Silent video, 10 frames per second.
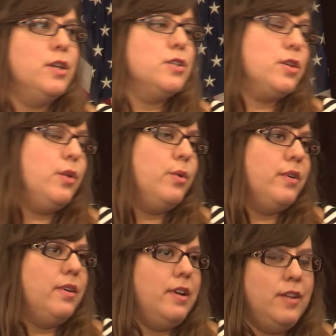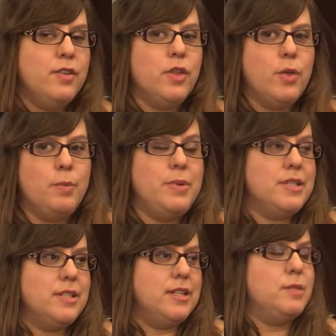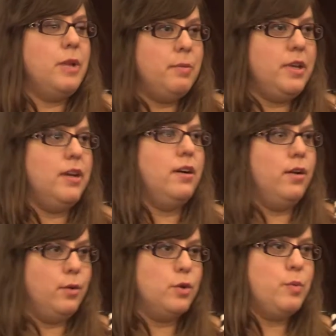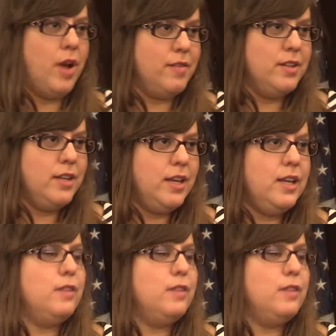So even though the business may be owned privately,